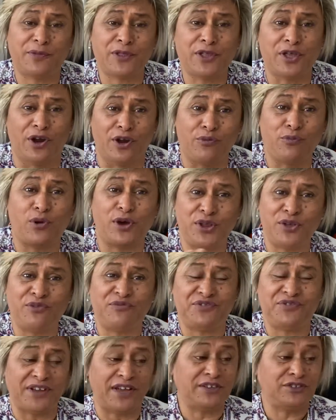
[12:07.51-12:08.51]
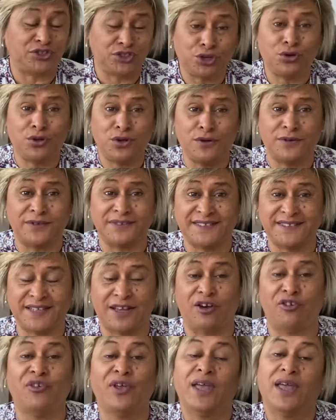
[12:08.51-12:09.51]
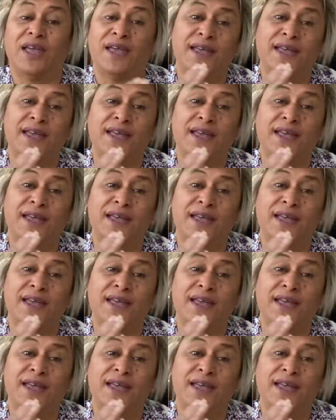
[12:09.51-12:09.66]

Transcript: you know, what you've done to yourself,